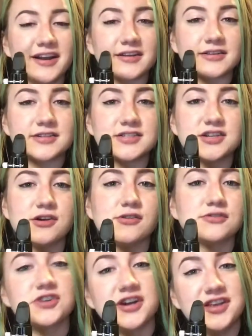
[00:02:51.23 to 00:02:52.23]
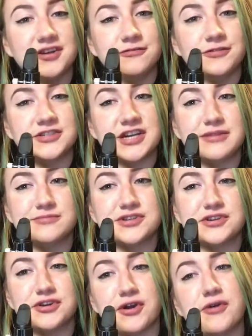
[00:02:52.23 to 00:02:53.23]
So try that a few times
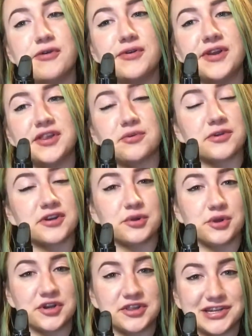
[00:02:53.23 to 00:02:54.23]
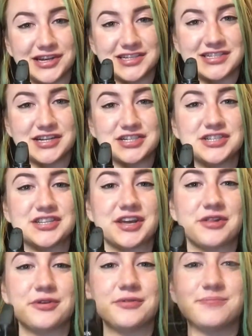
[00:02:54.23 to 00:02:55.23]
on your own, and then we're going to look at the next section
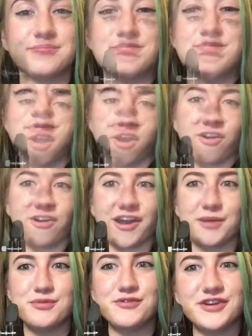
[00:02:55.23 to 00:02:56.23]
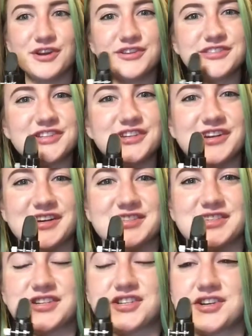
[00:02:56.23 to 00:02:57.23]
together. All right, moving on to the next
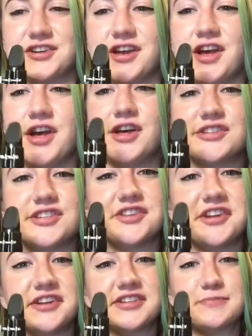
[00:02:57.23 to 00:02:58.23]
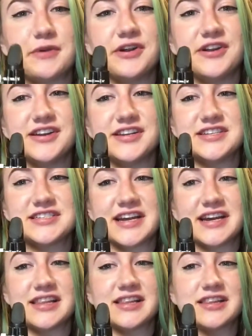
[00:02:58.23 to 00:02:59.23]
section. So the next part is
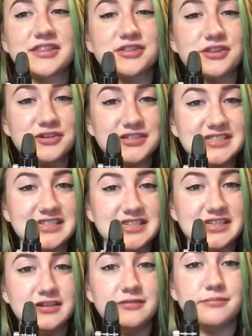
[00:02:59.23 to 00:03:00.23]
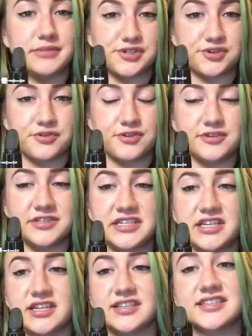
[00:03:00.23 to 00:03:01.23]
at 13, measure 13, and it